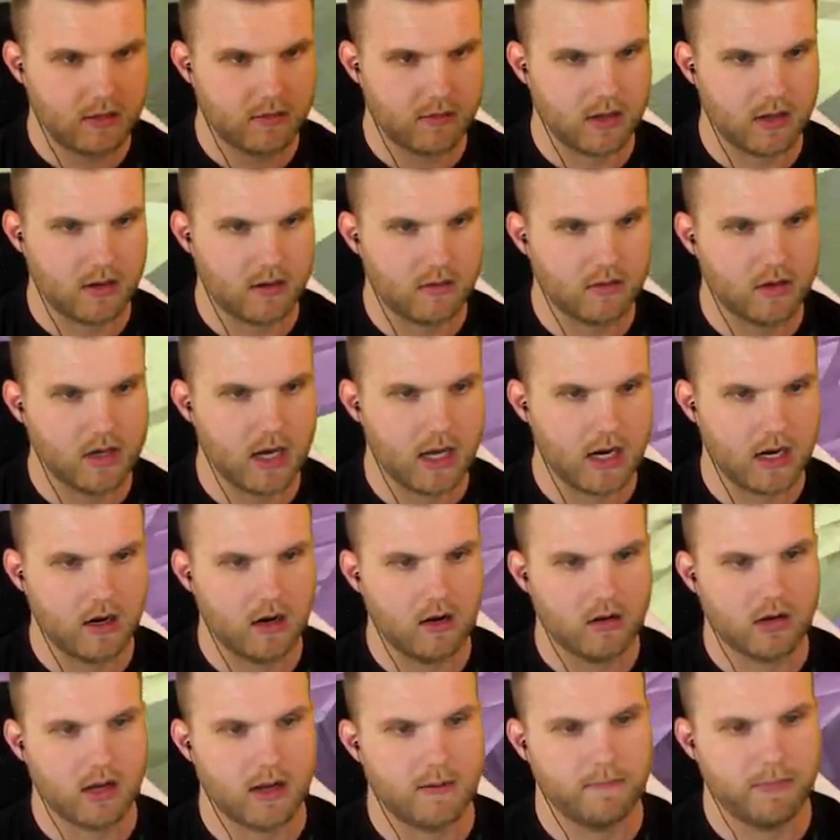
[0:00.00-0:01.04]
we go. Got it.
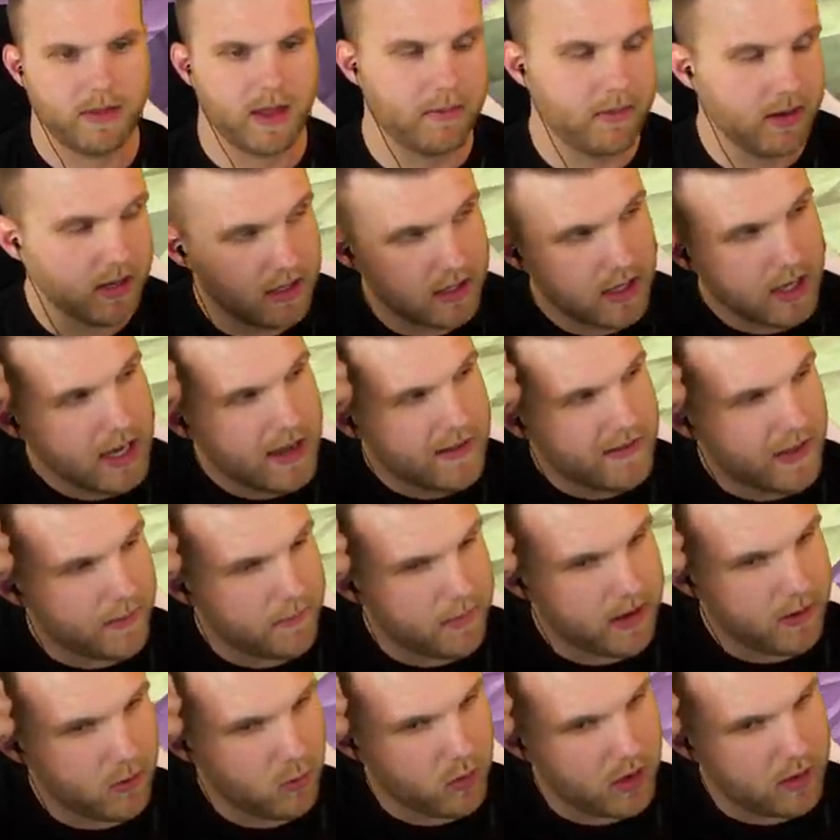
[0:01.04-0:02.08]
Okay, that
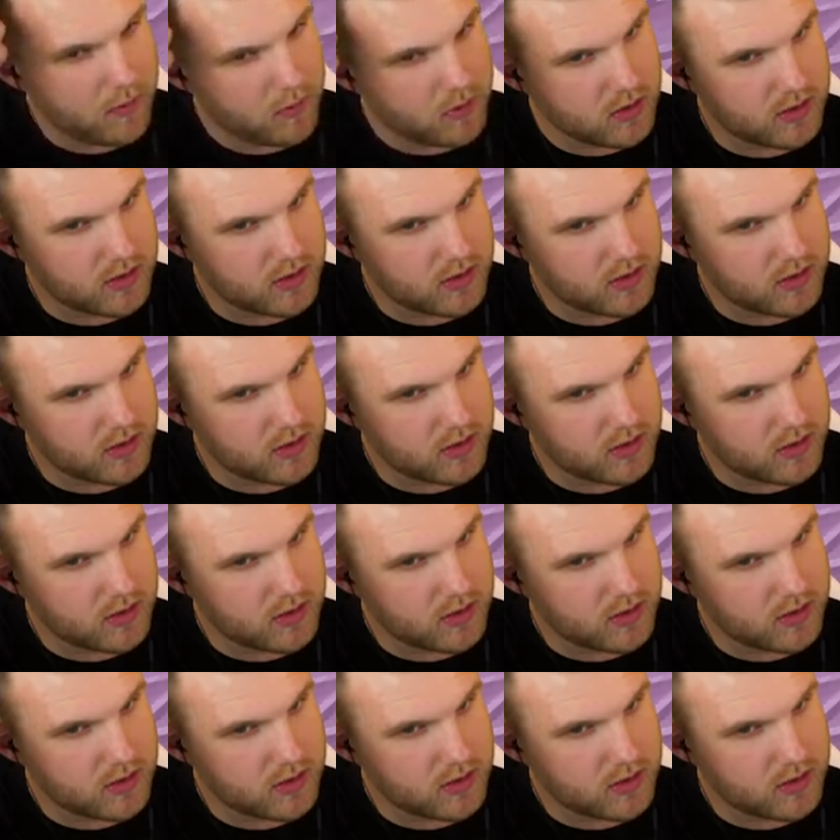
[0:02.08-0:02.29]
made way more